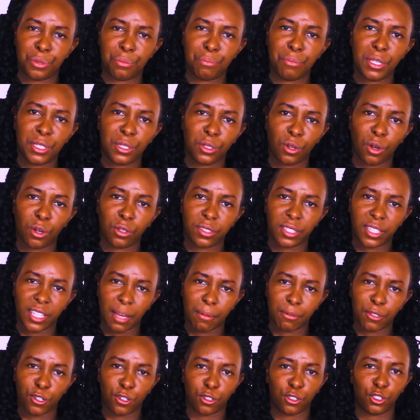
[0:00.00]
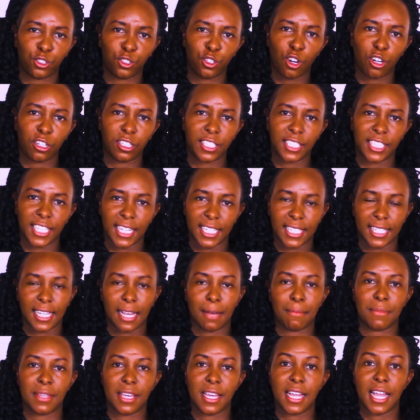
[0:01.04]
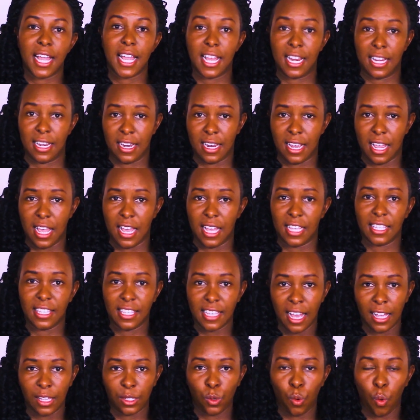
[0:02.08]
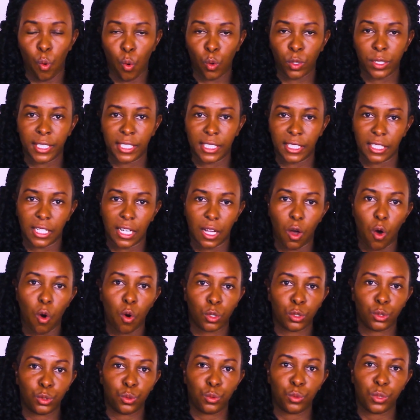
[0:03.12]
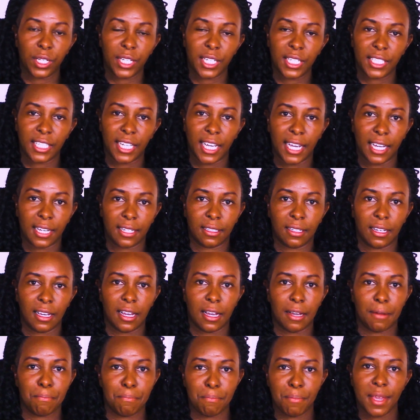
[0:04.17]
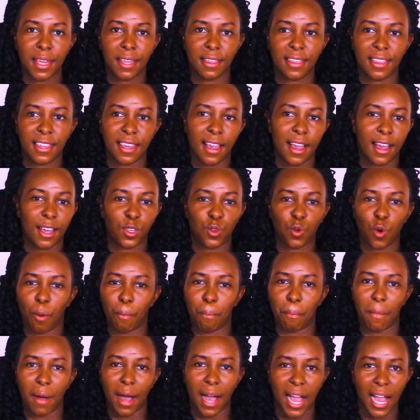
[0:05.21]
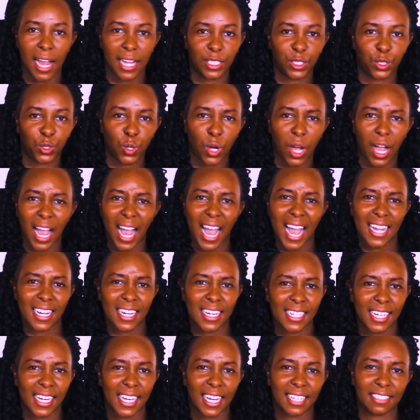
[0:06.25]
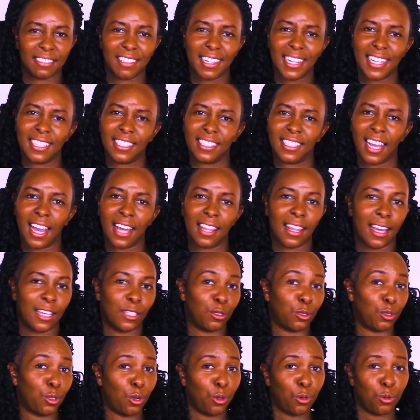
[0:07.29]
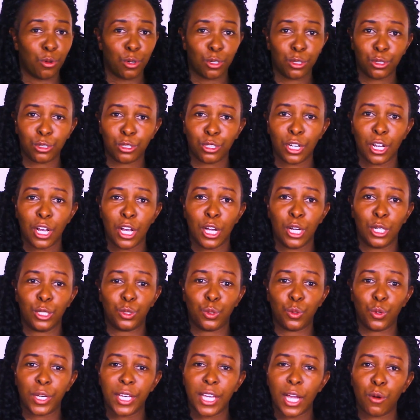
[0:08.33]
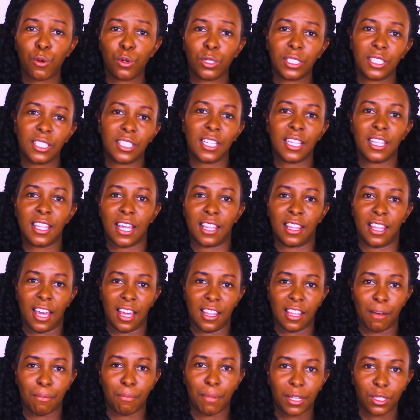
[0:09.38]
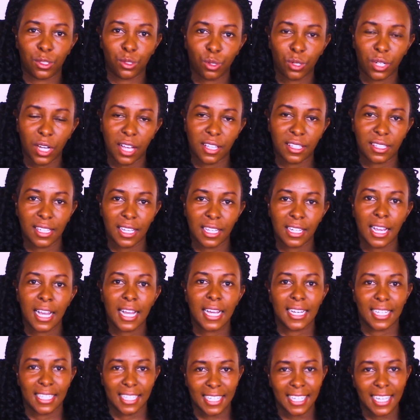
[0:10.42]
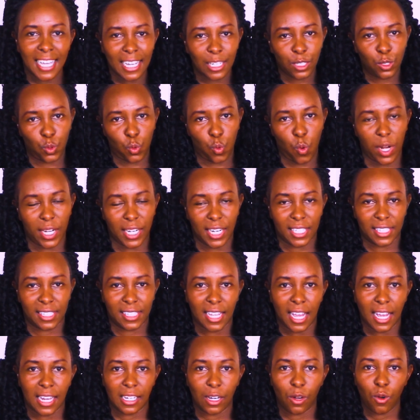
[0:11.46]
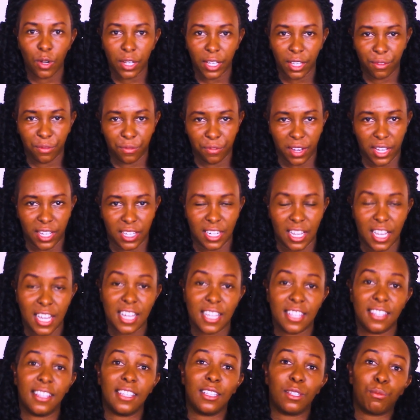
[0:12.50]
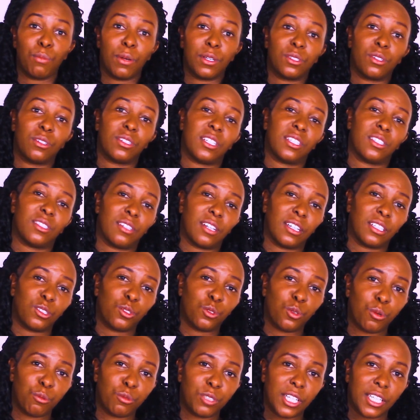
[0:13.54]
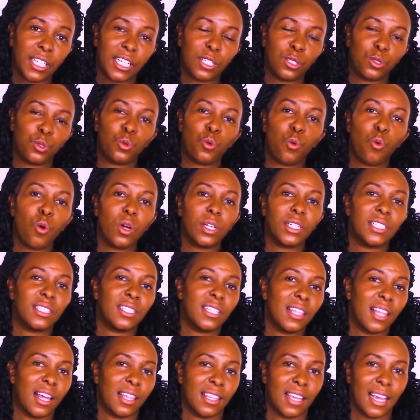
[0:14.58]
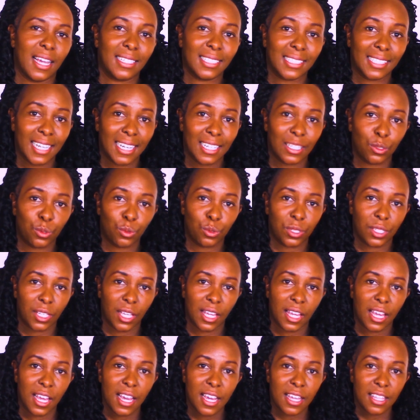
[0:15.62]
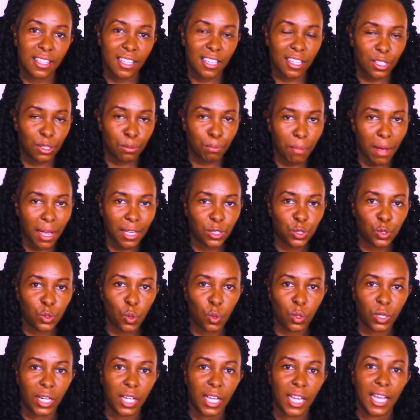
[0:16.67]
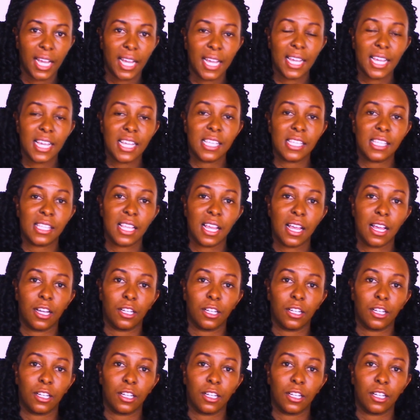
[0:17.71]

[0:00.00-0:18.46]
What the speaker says: misconception. Don't take something and just hold it onto it and be there. You're mad, you're angry at each other. You don't want to hear what is it that the other person has said. Get to understand. Okay, fine. This person is trying to communicate to you. What is it that they are trying to say? This person is